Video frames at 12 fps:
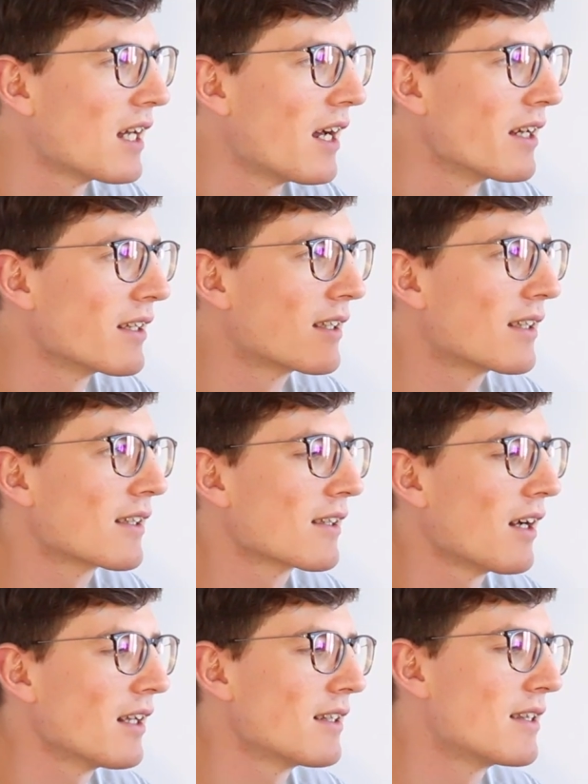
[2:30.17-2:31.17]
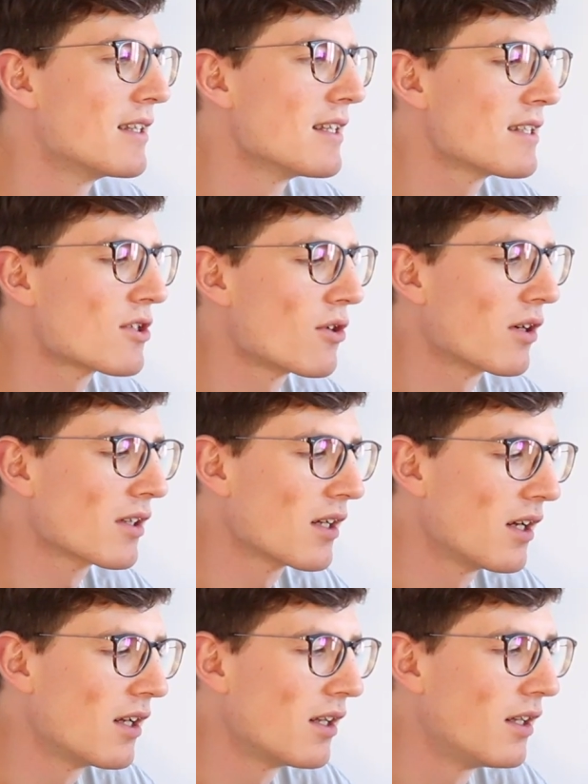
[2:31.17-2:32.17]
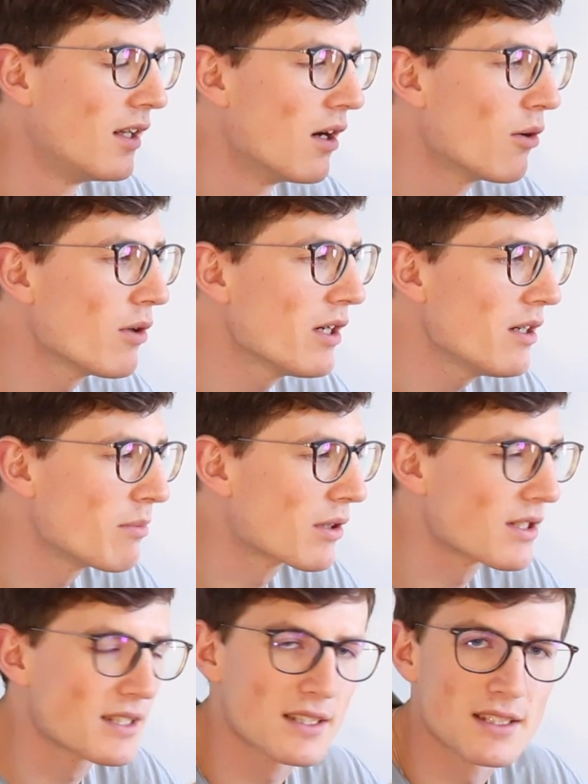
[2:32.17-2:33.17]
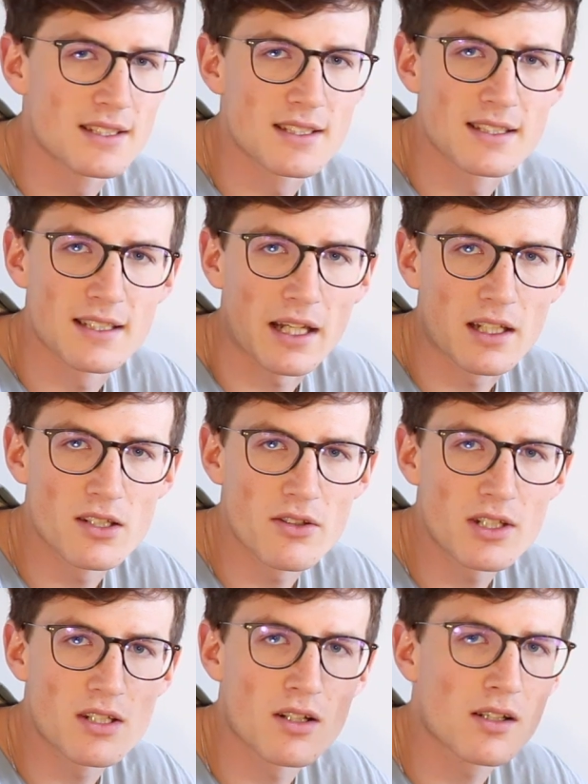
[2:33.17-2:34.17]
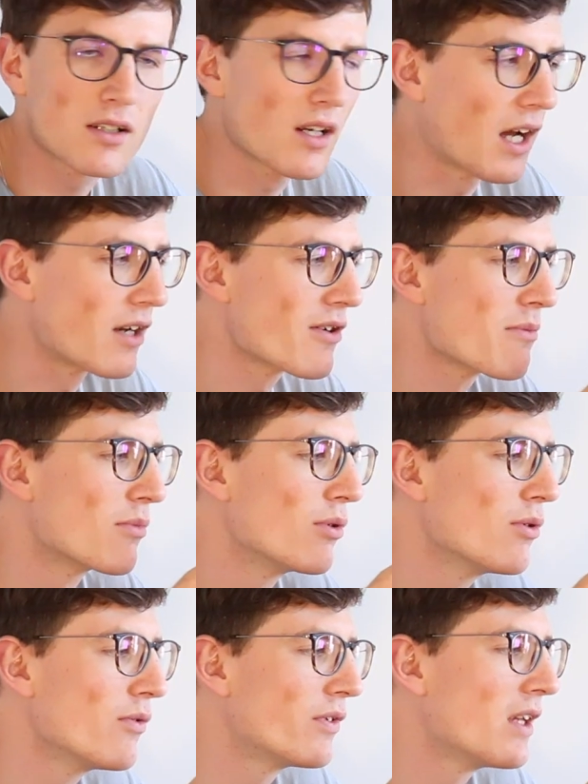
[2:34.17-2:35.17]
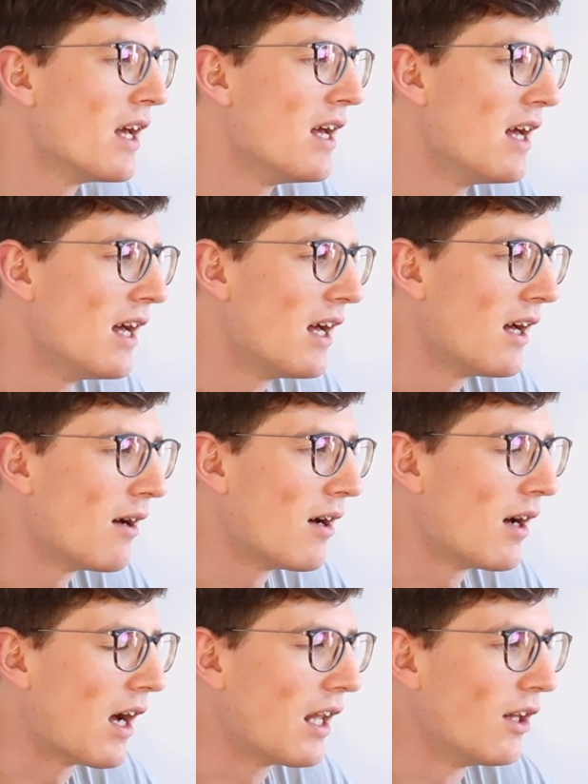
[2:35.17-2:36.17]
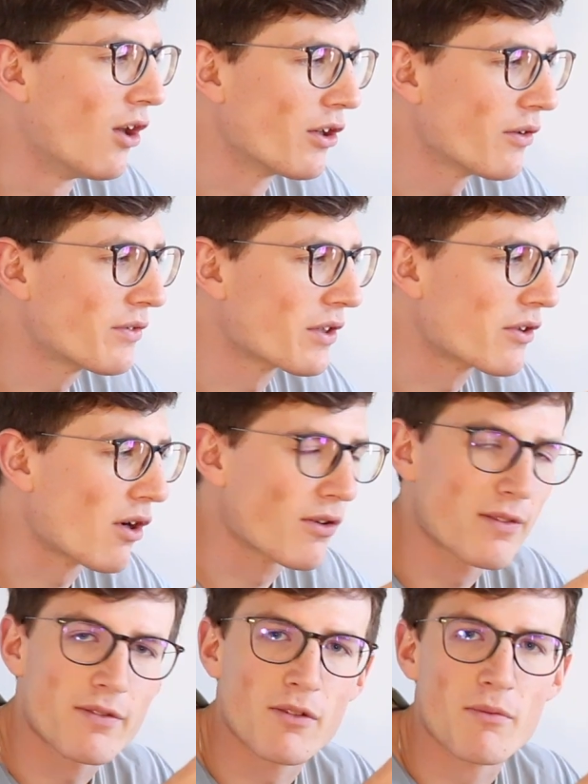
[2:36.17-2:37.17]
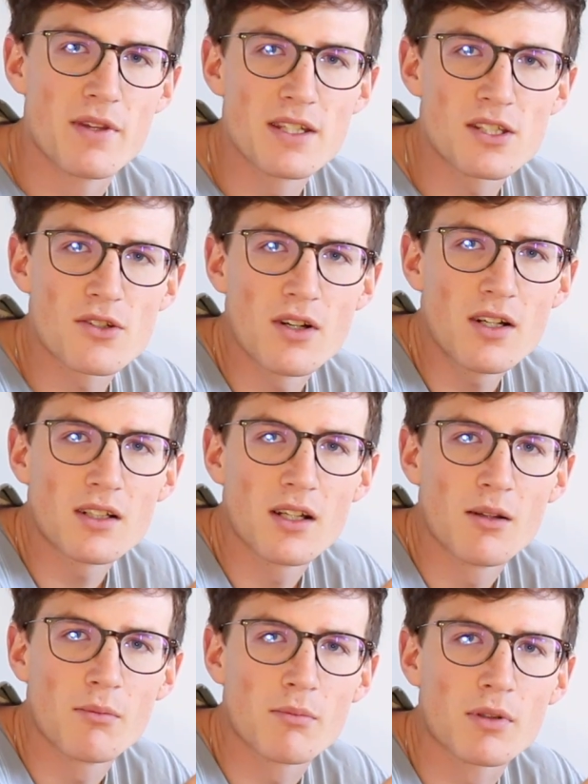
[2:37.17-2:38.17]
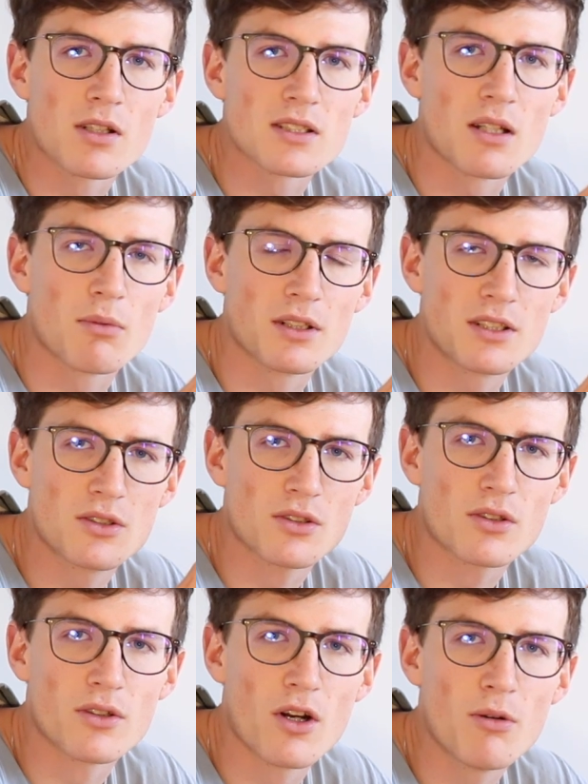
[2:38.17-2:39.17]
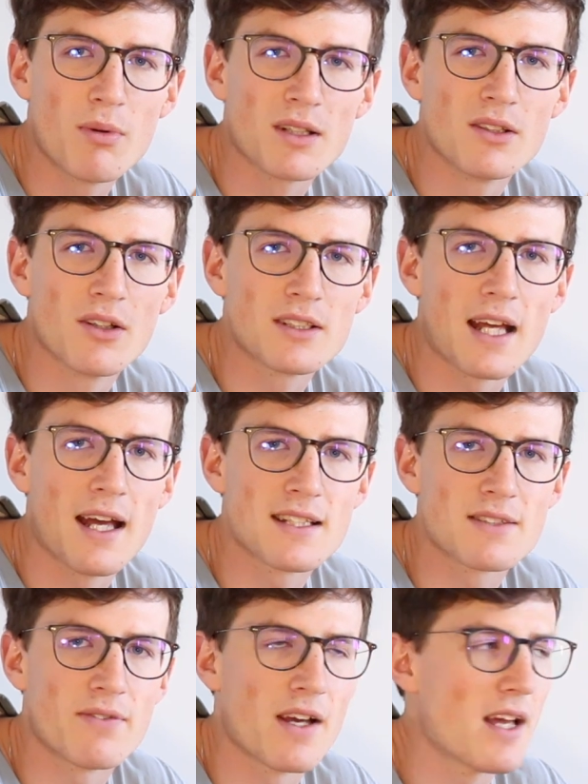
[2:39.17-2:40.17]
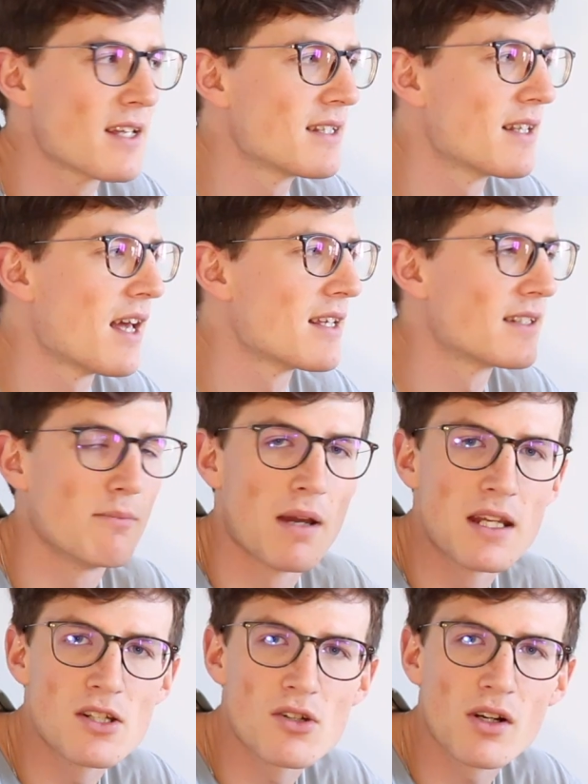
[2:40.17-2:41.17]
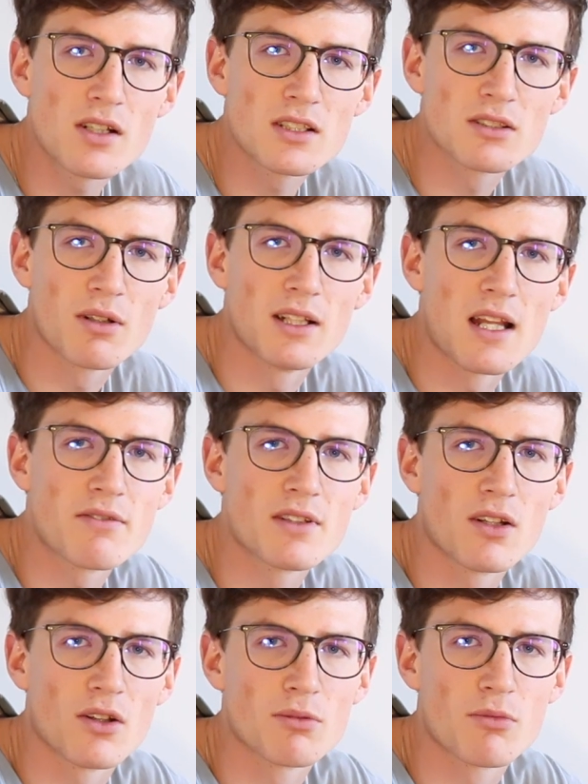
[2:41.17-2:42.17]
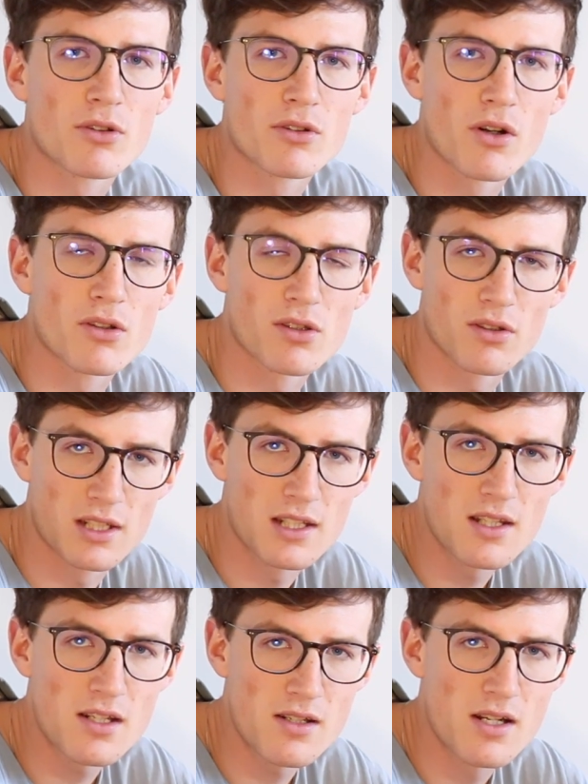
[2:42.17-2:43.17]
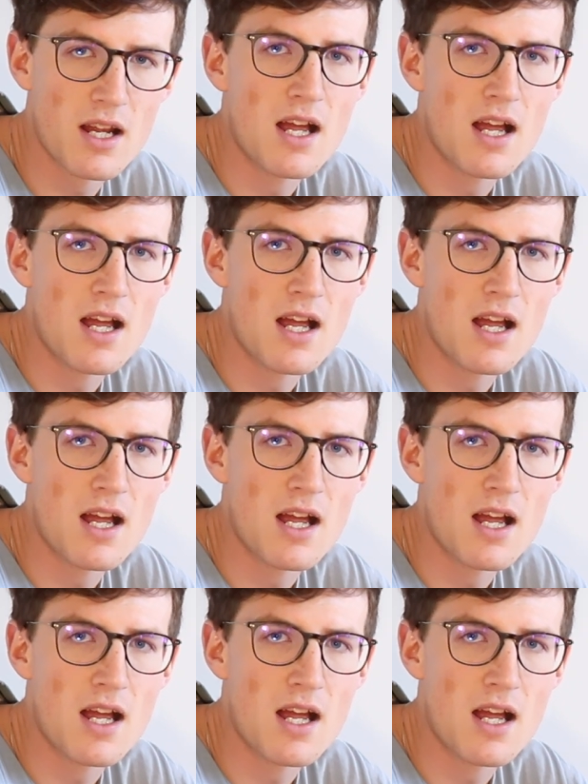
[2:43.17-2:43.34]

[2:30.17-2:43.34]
I cut this trunk lower because this is the secondary trunk. I removed a lot of the growth from this trunk because I wanted to grow but not as fast as the main trunk, so I left a lot more growth on here.